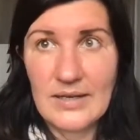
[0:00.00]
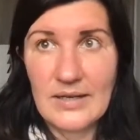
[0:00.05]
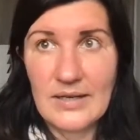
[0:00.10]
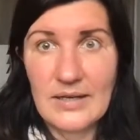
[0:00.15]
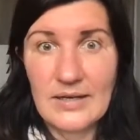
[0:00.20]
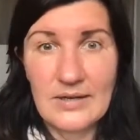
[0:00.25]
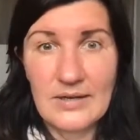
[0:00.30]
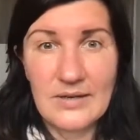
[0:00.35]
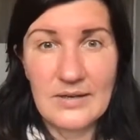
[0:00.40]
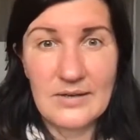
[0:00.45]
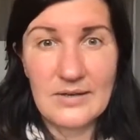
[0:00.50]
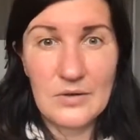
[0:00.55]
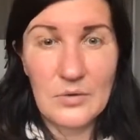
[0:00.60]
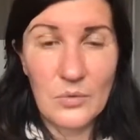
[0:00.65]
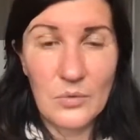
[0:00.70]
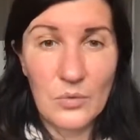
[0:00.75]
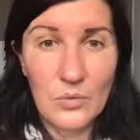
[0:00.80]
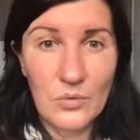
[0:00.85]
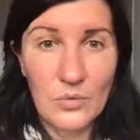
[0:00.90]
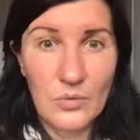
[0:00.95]

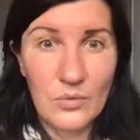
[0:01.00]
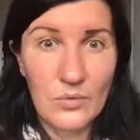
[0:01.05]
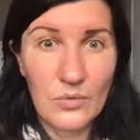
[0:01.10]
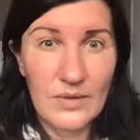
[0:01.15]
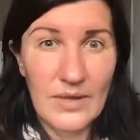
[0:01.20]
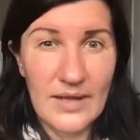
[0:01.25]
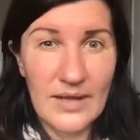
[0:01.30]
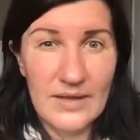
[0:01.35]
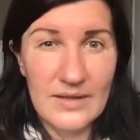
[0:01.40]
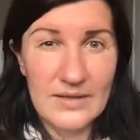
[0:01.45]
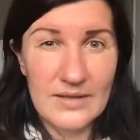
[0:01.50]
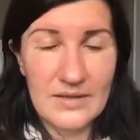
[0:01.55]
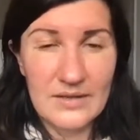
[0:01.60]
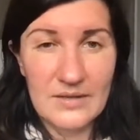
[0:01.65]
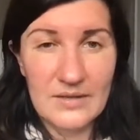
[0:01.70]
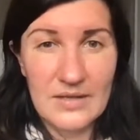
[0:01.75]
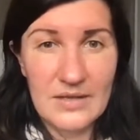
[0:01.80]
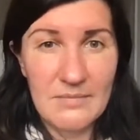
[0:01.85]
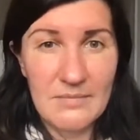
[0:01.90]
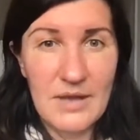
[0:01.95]
or like
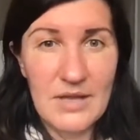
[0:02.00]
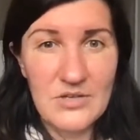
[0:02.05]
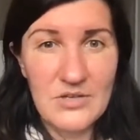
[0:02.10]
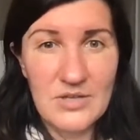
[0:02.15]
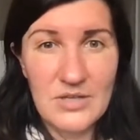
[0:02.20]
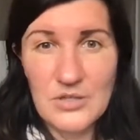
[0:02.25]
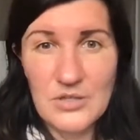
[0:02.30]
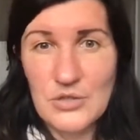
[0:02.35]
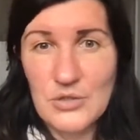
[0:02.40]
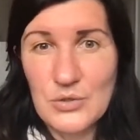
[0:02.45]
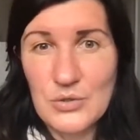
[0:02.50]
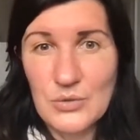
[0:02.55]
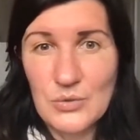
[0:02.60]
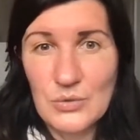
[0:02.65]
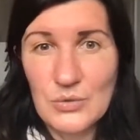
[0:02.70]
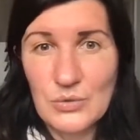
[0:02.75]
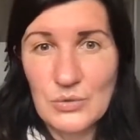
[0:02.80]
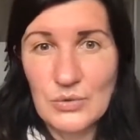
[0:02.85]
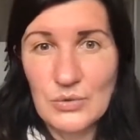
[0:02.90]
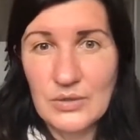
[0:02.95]
imagine that
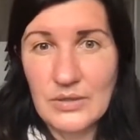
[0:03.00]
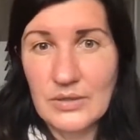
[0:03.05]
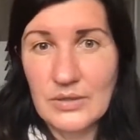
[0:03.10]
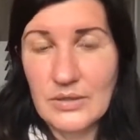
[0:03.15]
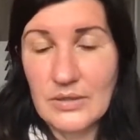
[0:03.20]
you